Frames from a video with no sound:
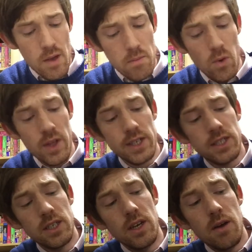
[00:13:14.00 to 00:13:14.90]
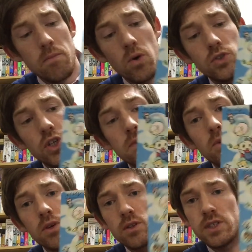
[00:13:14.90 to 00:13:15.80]
I bought this Bokujo
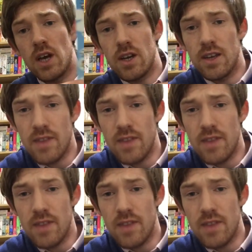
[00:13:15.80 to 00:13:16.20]
Monogatari.